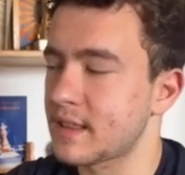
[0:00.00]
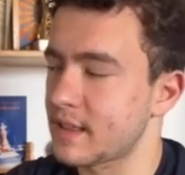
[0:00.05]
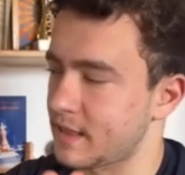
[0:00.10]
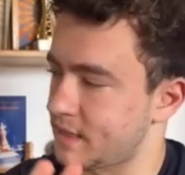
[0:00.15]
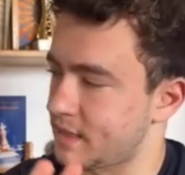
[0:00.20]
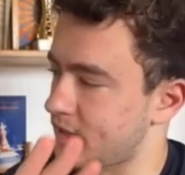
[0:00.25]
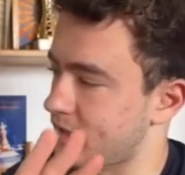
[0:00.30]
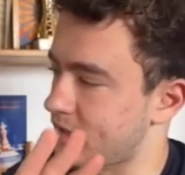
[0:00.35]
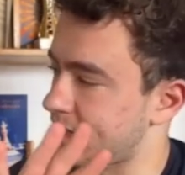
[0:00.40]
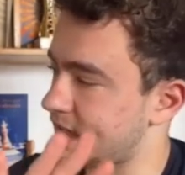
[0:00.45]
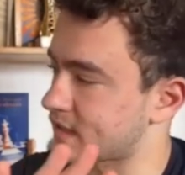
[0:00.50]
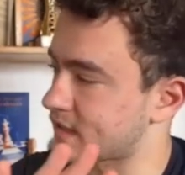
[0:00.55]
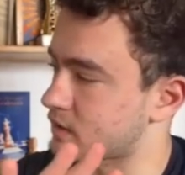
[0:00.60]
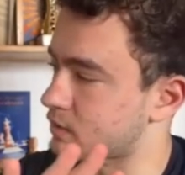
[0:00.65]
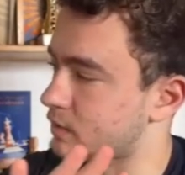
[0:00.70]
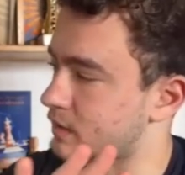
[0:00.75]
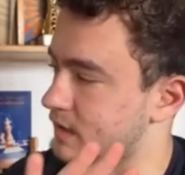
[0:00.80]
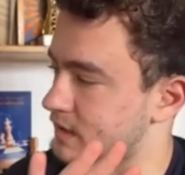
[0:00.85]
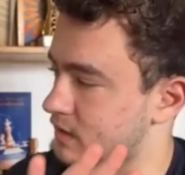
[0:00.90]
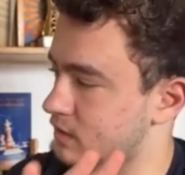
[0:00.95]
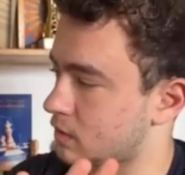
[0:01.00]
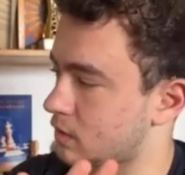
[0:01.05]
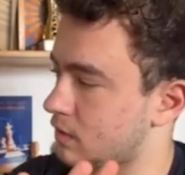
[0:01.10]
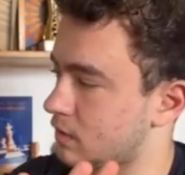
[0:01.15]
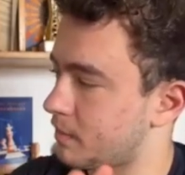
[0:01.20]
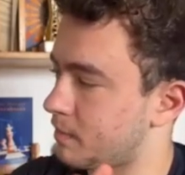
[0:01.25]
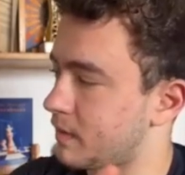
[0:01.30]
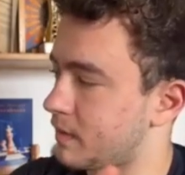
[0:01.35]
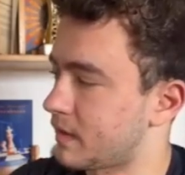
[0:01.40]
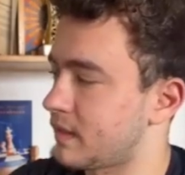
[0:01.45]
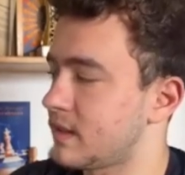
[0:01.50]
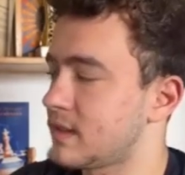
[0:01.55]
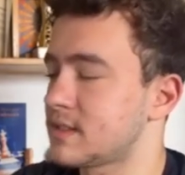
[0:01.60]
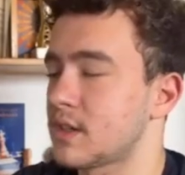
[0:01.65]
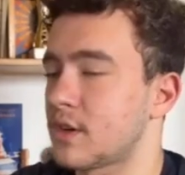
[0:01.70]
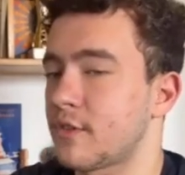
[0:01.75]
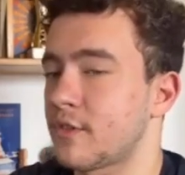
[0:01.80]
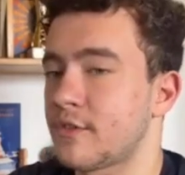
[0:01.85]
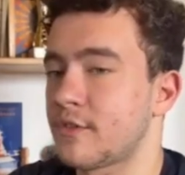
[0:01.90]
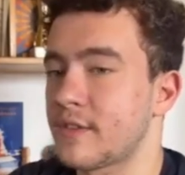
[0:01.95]
the last one is called the pin. These are
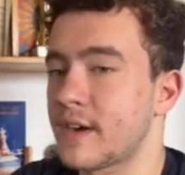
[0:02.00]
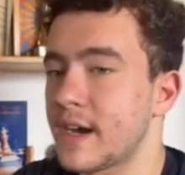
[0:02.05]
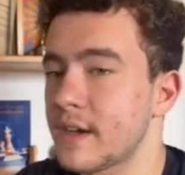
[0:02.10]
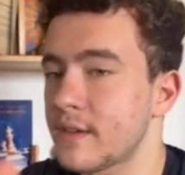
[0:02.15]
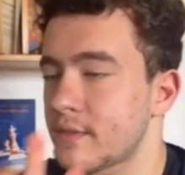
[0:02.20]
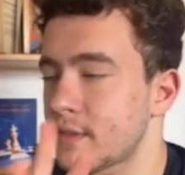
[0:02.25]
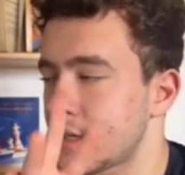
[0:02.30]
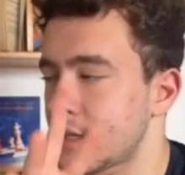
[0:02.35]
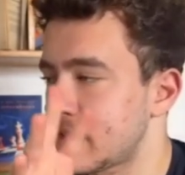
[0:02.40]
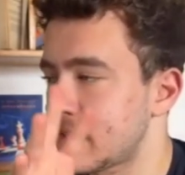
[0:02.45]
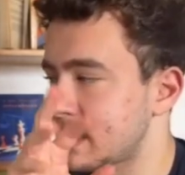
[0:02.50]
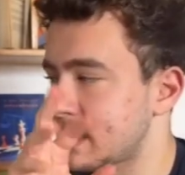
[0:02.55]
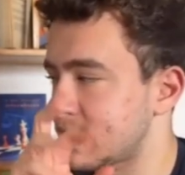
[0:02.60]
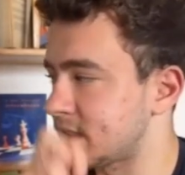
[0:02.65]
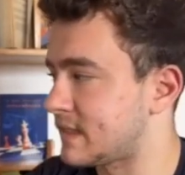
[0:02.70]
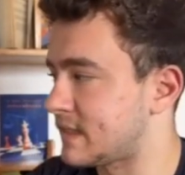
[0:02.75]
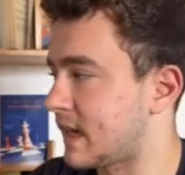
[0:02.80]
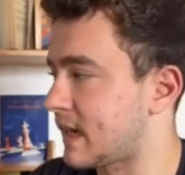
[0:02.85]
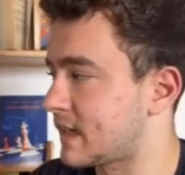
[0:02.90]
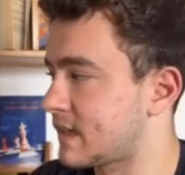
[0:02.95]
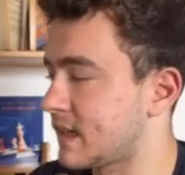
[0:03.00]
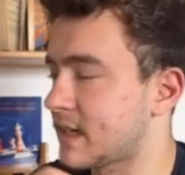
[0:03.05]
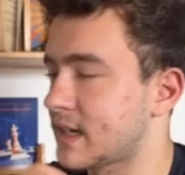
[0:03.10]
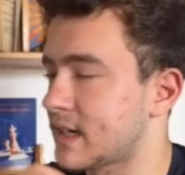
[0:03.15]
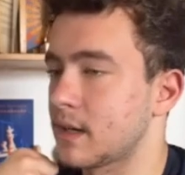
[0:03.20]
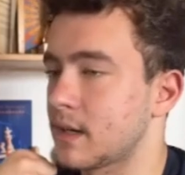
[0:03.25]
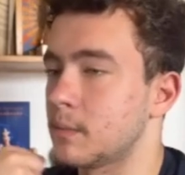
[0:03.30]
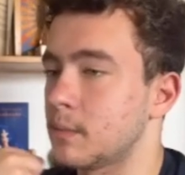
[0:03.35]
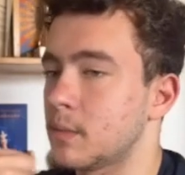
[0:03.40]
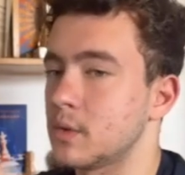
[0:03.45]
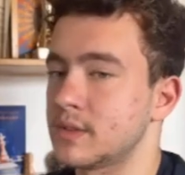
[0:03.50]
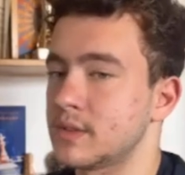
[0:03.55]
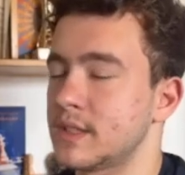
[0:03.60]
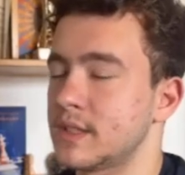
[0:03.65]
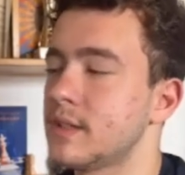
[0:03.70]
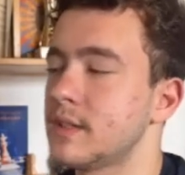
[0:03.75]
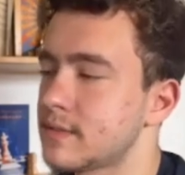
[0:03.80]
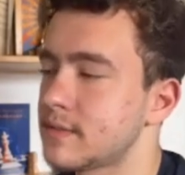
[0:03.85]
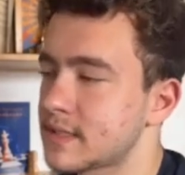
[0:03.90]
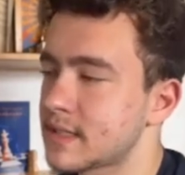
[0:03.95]
5 tactical
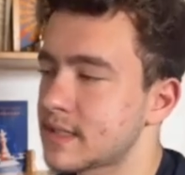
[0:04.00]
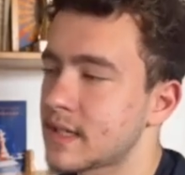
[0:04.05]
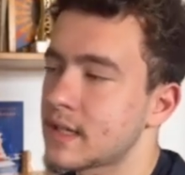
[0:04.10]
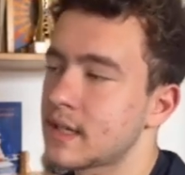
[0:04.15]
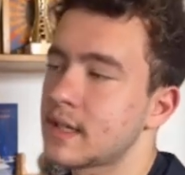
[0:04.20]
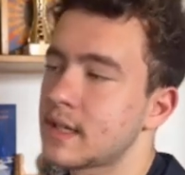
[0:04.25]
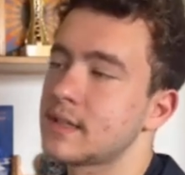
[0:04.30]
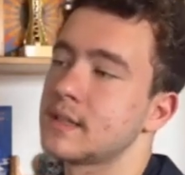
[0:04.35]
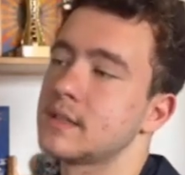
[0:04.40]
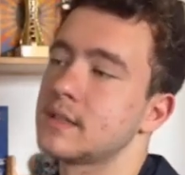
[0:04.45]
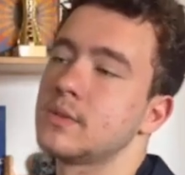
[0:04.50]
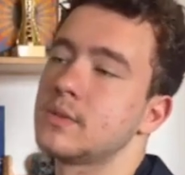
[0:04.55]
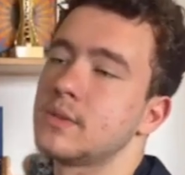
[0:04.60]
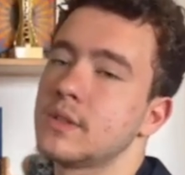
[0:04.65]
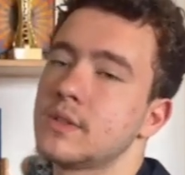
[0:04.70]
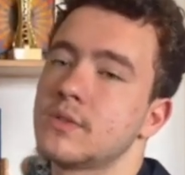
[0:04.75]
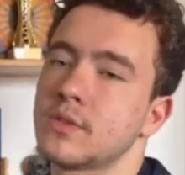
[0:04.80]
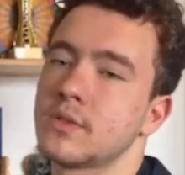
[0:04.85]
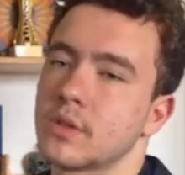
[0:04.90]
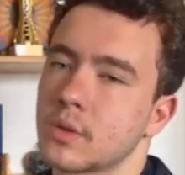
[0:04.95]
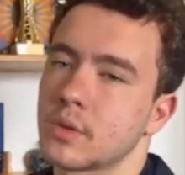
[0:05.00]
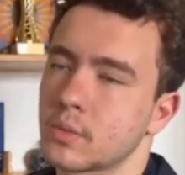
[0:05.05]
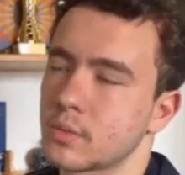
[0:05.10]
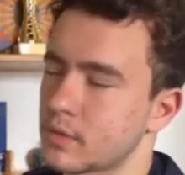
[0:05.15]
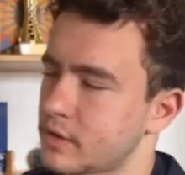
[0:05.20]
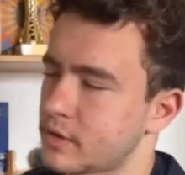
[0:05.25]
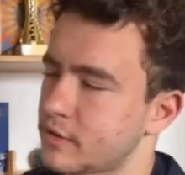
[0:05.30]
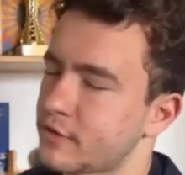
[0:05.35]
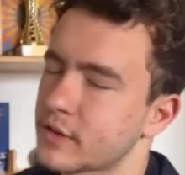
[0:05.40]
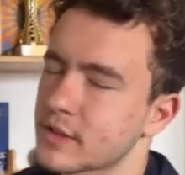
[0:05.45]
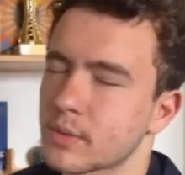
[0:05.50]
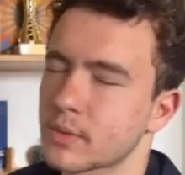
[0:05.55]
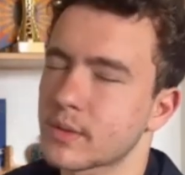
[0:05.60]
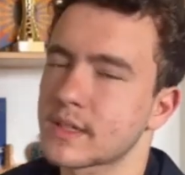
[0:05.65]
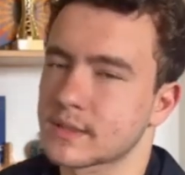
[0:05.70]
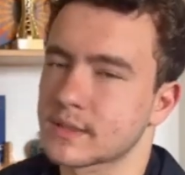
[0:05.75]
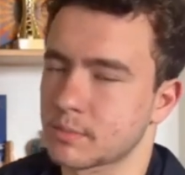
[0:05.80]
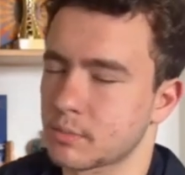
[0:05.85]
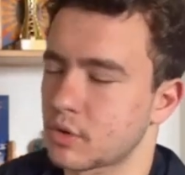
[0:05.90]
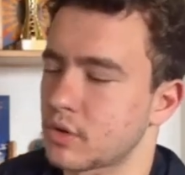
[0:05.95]
motifs that you need to know. The first one is
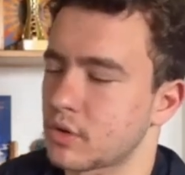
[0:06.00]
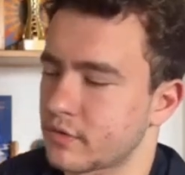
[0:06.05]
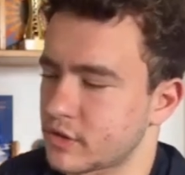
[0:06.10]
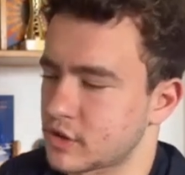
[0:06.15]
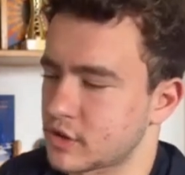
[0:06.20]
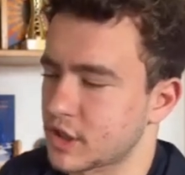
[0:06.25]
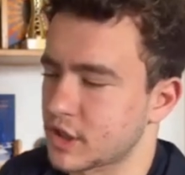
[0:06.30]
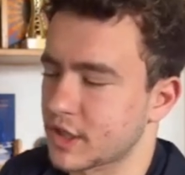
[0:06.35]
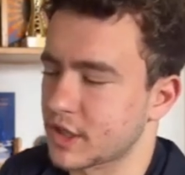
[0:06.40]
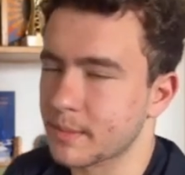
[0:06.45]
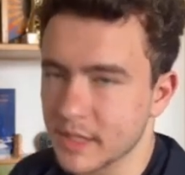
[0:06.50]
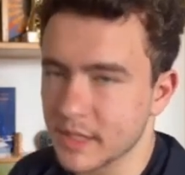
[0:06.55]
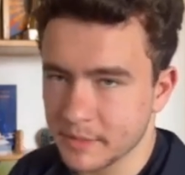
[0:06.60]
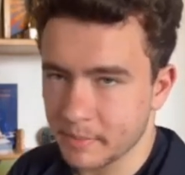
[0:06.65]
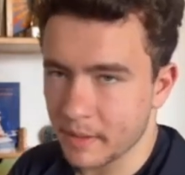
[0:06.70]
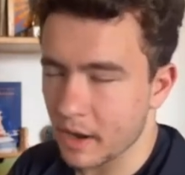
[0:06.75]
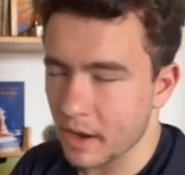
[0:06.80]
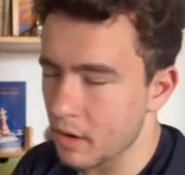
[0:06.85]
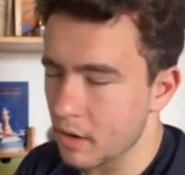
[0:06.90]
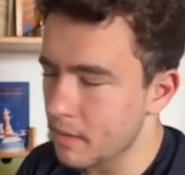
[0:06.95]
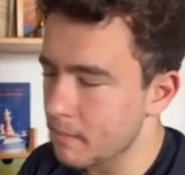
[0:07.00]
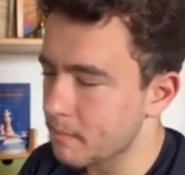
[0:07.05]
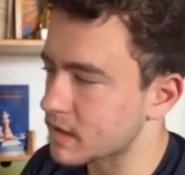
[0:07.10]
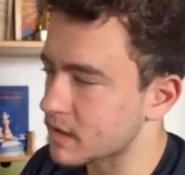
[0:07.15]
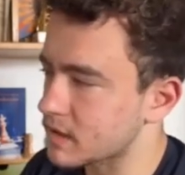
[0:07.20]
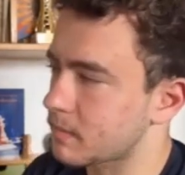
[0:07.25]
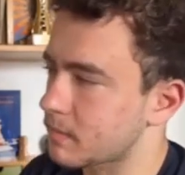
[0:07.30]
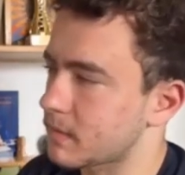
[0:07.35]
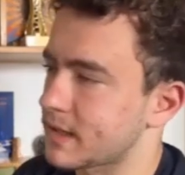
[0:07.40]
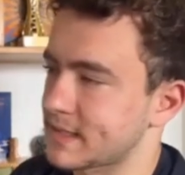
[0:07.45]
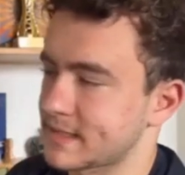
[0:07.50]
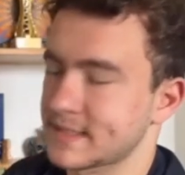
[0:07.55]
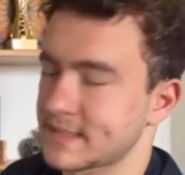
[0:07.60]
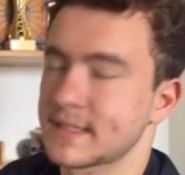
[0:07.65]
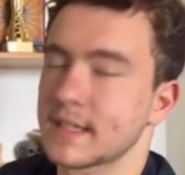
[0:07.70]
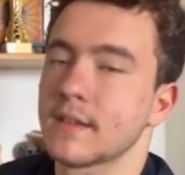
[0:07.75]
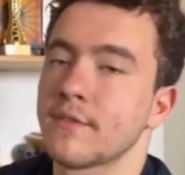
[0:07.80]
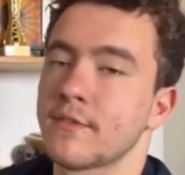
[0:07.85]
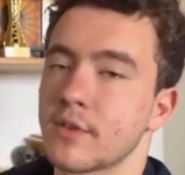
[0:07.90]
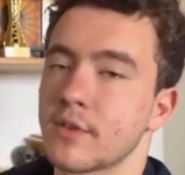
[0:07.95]
more of a checkmate pattern, but it's still very